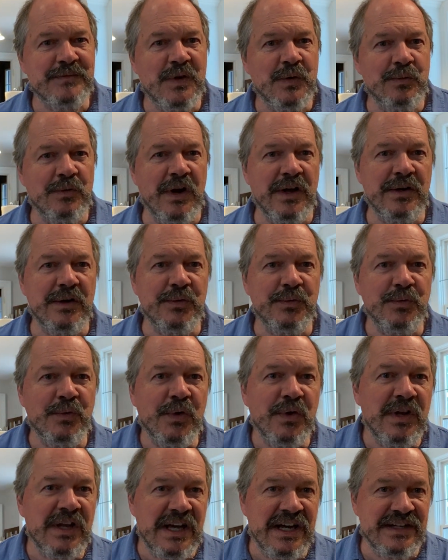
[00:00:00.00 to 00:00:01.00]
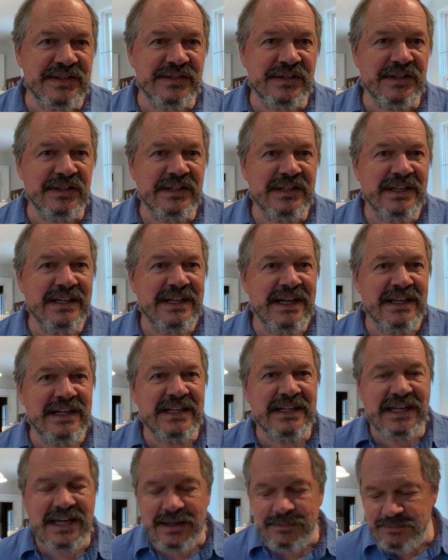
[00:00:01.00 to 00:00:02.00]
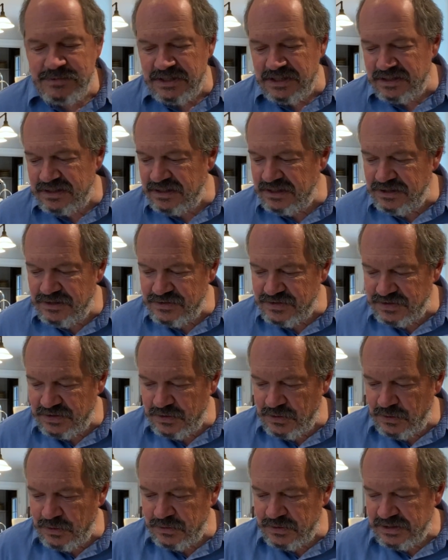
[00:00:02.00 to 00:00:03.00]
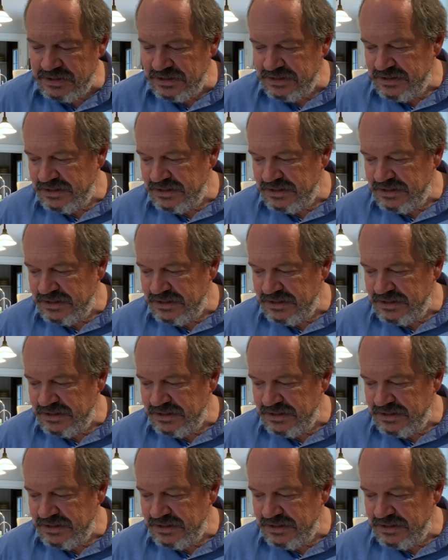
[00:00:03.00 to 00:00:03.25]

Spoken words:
Ronald Rolheiser, and I kept it years ago.